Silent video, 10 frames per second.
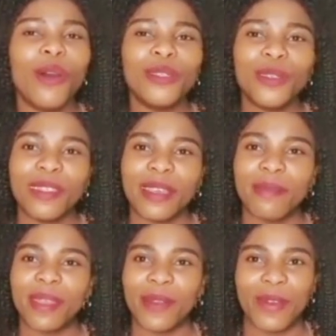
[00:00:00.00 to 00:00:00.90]
Also
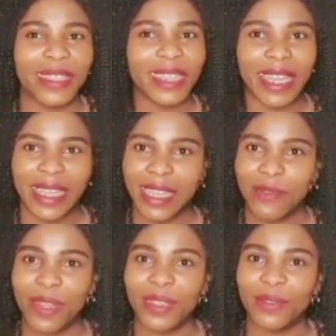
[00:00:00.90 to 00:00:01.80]
them, they was
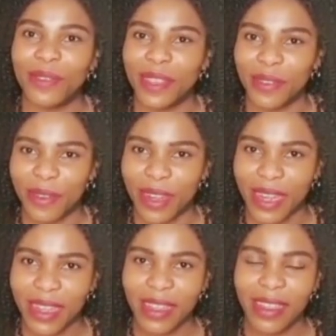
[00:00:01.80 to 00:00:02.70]
like, what's going
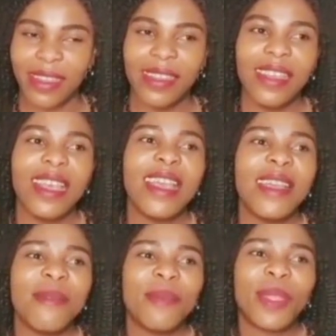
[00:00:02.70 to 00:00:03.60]
on?
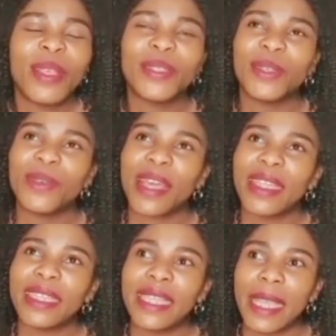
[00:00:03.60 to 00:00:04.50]
So
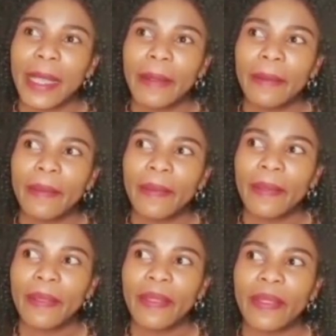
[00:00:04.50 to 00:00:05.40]
that day
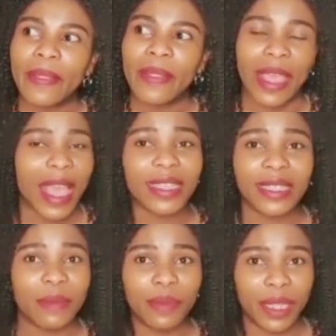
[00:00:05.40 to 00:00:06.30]
they
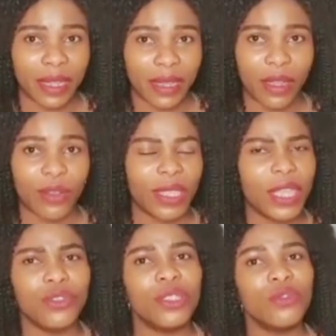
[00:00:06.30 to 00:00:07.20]
accepted, because
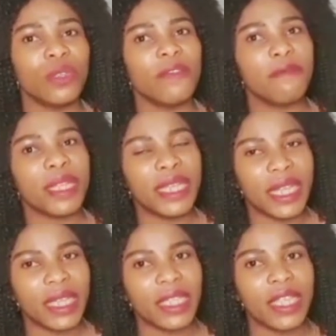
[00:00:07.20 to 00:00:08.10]
they used to give me
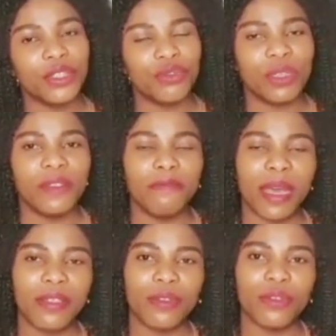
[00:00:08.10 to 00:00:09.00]
date that you give
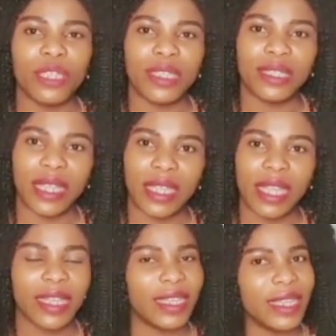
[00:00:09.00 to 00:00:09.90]
birth on this
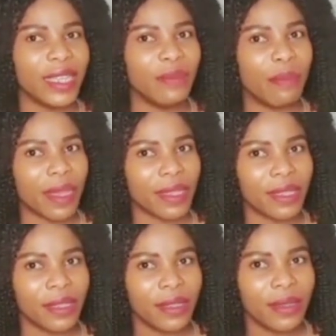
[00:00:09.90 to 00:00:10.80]
date, and the date
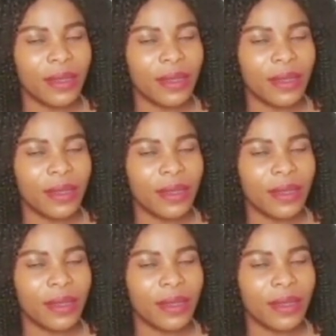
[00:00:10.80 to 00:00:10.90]
passed.